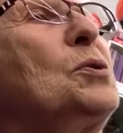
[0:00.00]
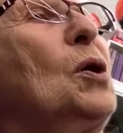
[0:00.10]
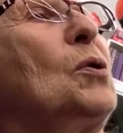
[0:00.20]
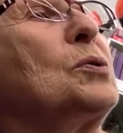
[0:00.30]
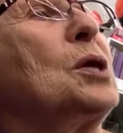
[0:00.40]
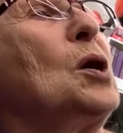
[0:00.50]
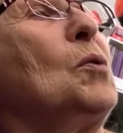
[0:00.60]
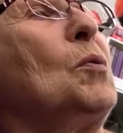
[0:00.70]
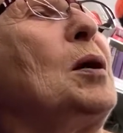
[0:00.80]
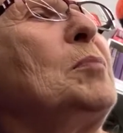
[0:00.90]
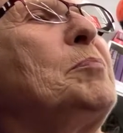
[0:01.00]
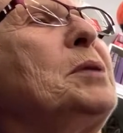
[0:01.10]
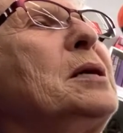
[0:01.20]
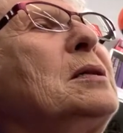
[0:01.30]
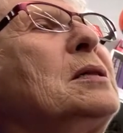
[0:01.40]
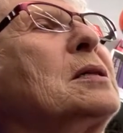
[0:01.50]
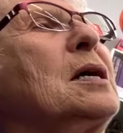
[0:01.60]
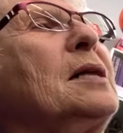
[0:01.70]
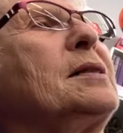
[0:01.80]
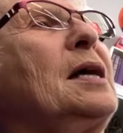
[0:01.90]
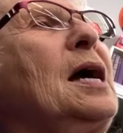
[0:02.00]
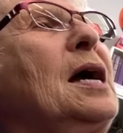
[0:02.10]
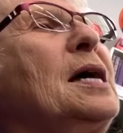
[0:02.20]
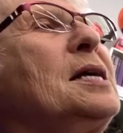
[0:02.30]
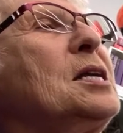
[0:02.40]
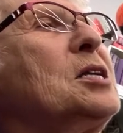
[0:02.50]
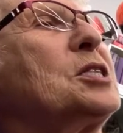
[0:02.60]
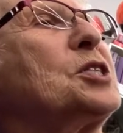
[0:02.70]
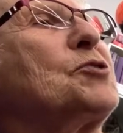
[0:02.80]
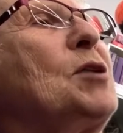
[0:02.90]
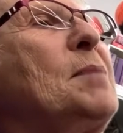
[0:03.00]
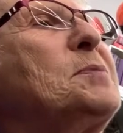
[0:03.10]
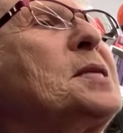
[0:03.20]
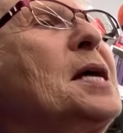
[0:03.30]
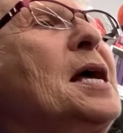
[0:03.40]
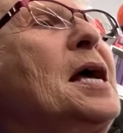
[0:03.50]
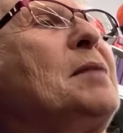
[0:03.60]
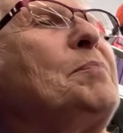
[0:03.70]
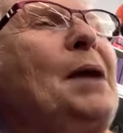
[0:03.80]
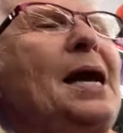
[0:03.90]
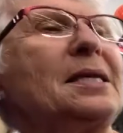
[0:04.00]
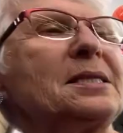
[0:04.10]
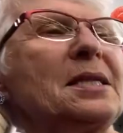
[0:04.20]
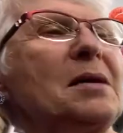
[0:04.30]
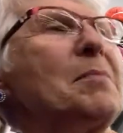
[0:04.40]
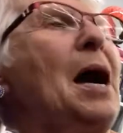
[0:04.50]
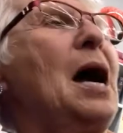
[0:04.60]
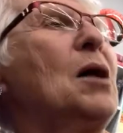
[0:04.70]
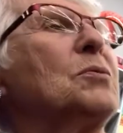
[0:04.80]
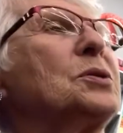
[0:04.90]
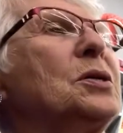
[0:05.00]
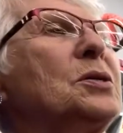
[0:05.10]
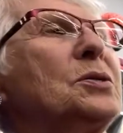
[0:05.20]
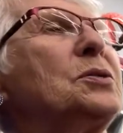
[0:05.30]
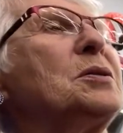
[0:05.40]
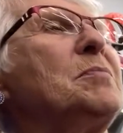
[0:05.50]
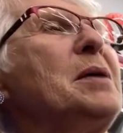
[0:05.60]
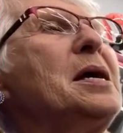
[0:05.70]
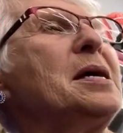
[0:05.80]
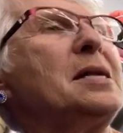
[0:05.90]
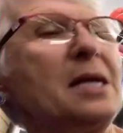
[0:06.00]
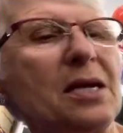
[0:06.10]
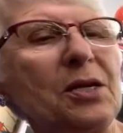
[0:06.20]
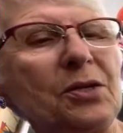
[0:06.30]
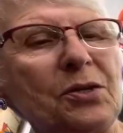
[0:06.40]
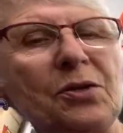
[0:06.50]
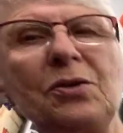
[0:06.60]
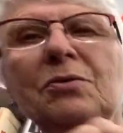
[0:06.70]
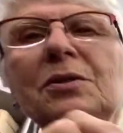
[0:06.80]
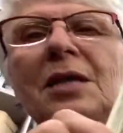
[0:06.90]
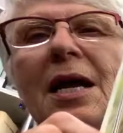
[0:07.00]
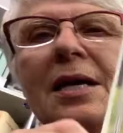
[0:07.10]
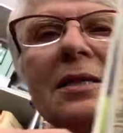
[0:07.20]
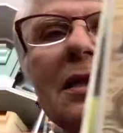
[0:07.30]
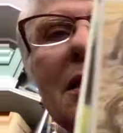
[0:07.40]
coat while Bill cut the hide into strips and passed them out to the men to use as